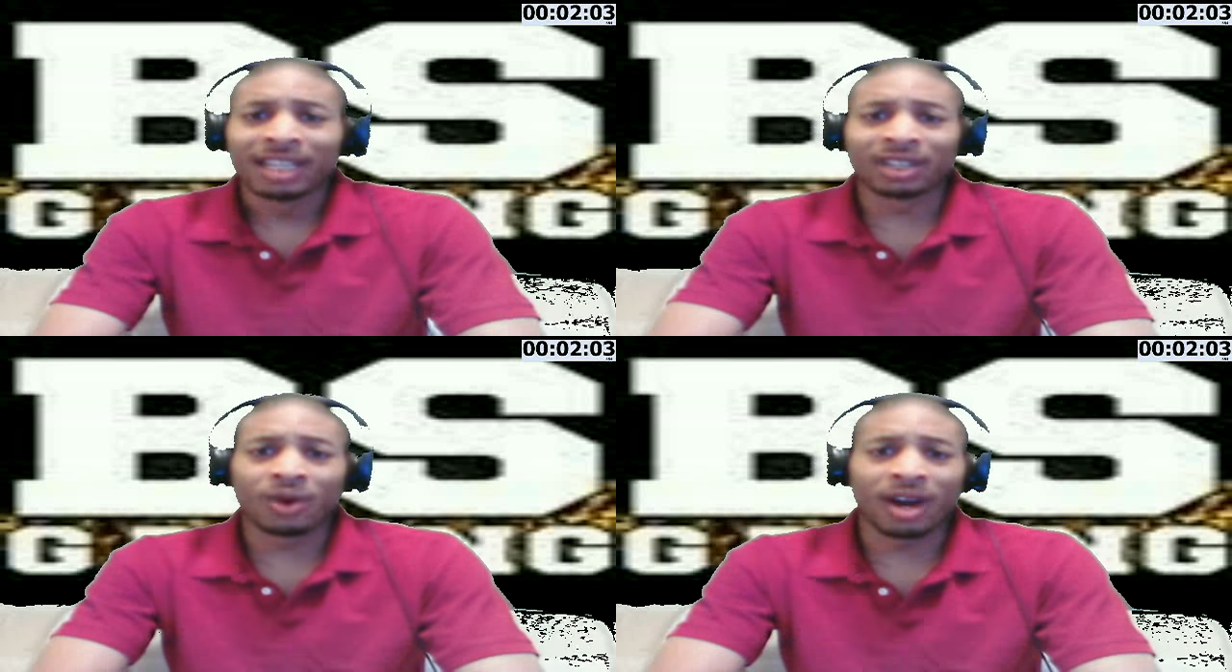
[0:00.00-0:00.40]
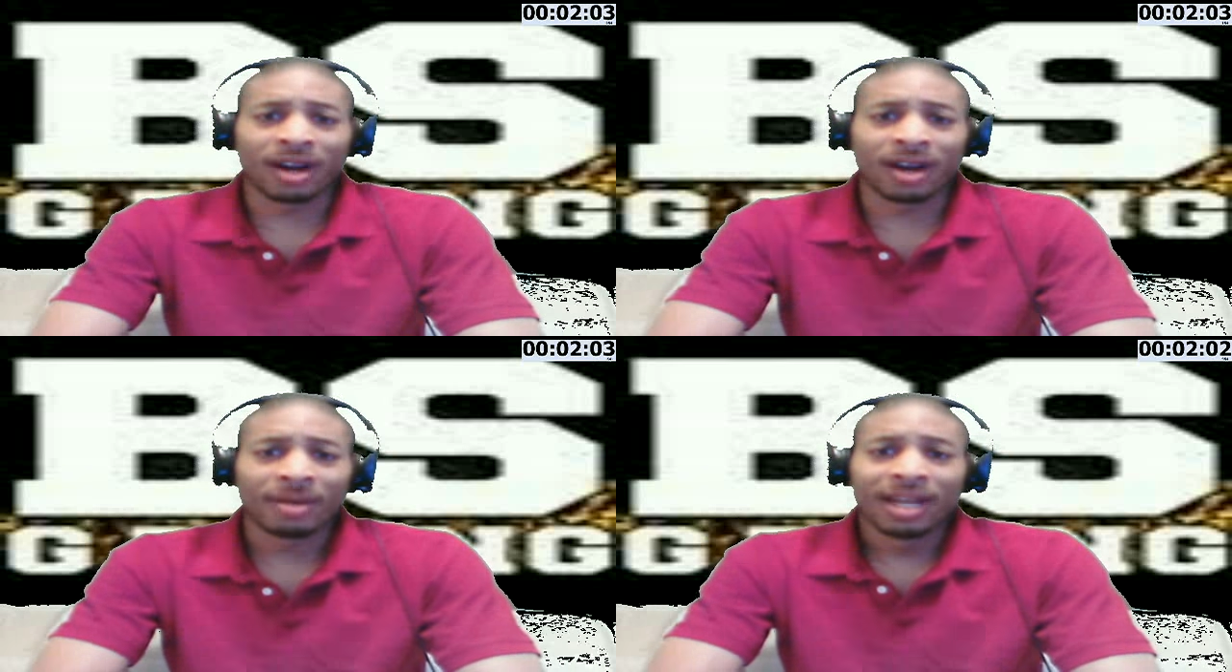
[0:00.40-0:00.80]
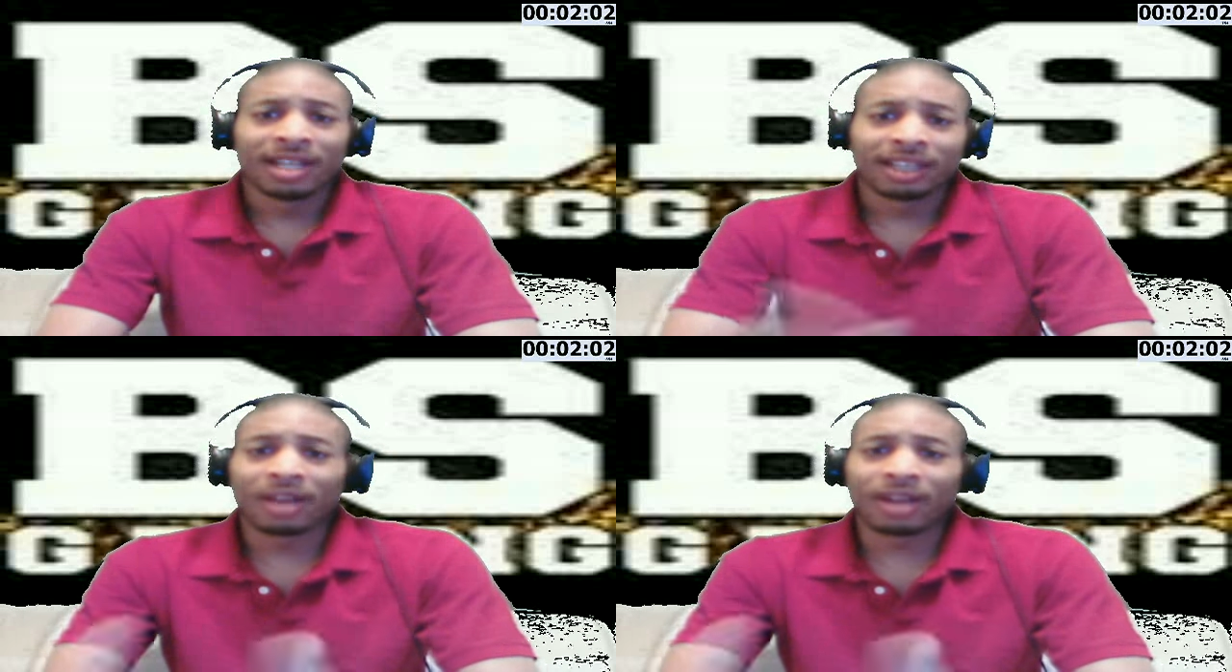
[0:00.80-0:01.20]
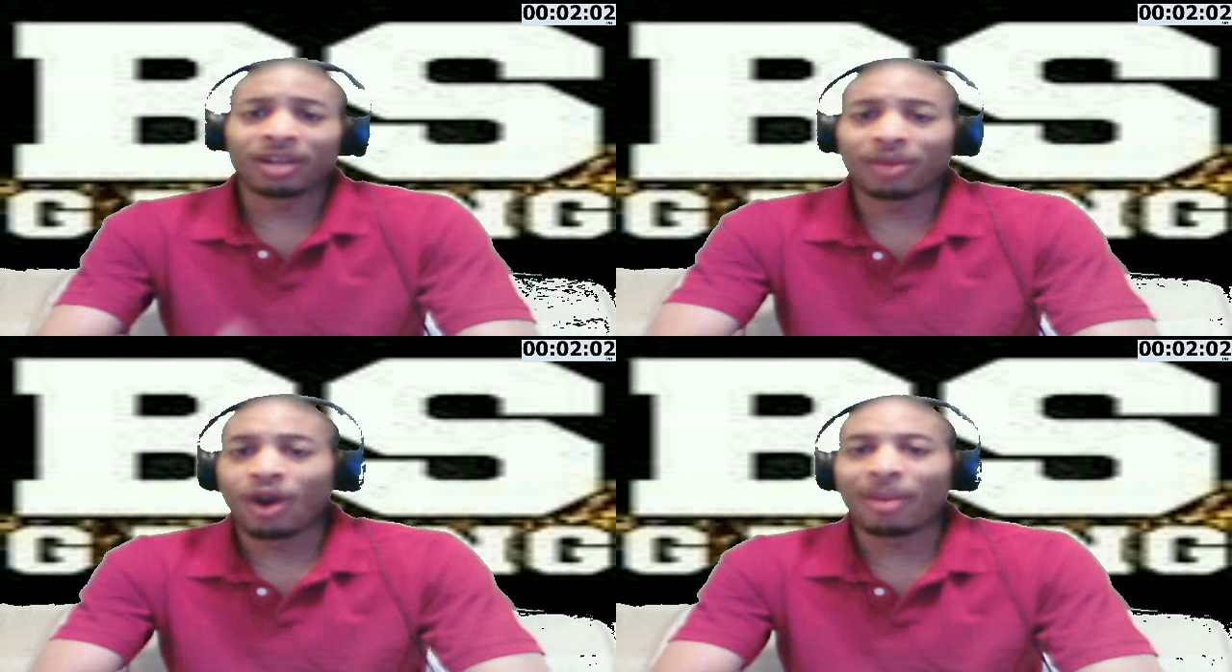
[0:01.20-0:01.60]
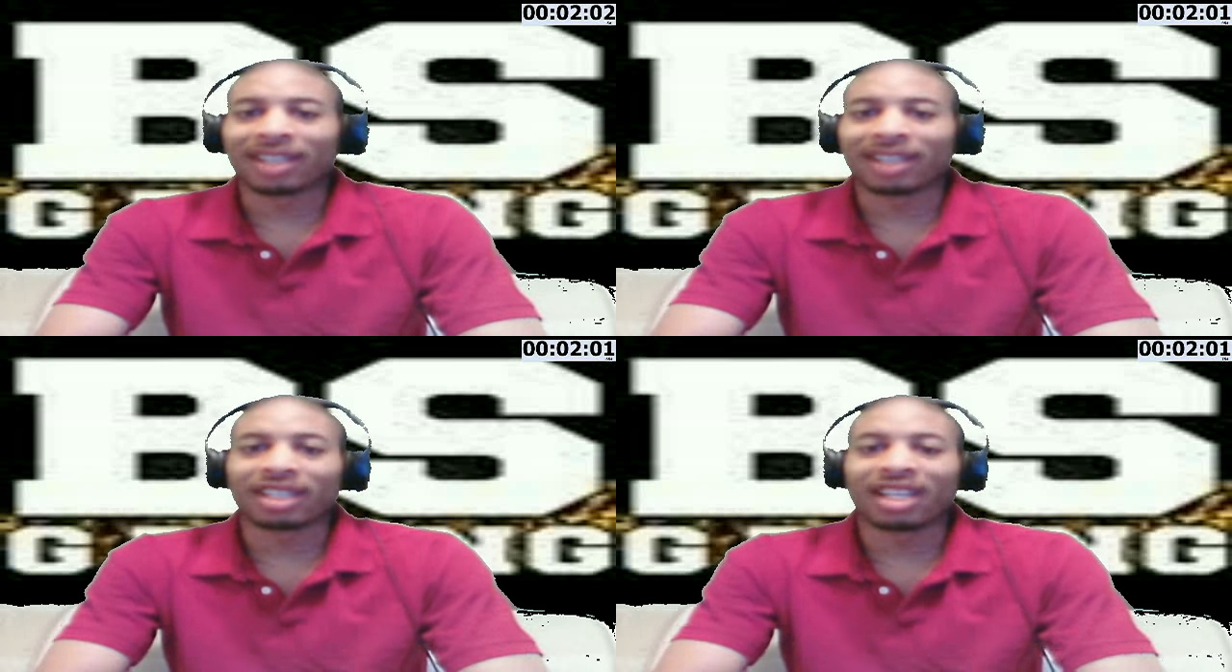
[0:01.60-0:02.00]
So going
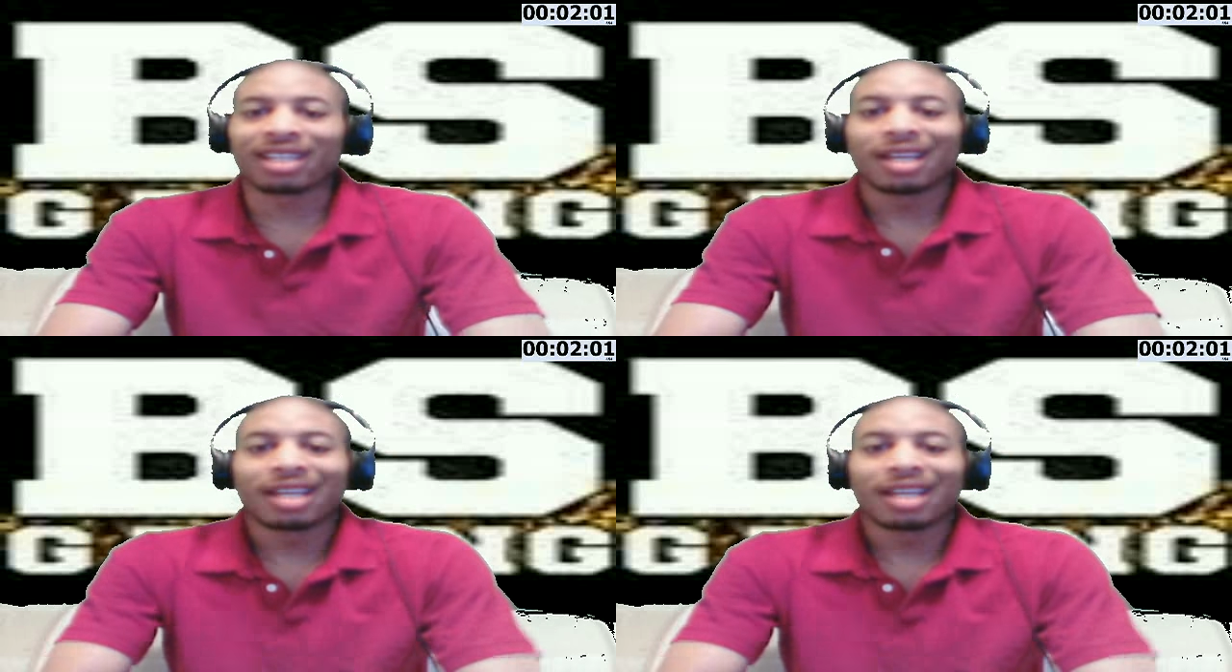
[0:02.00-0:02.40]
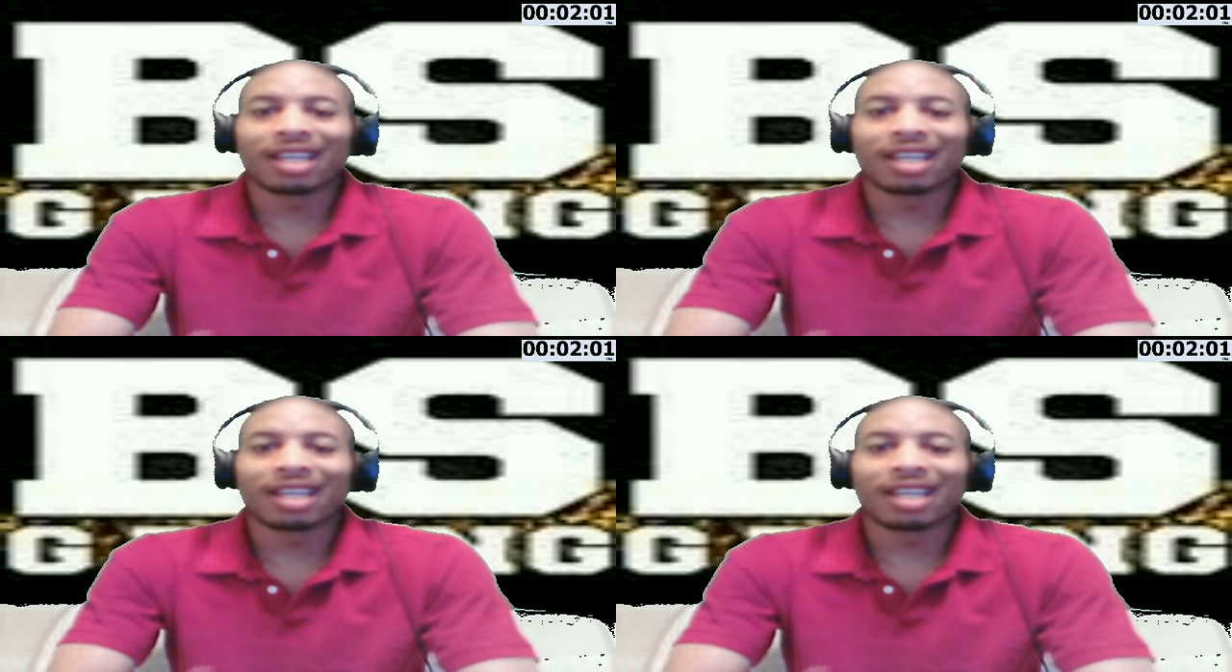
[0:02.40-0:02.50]
back to the Heat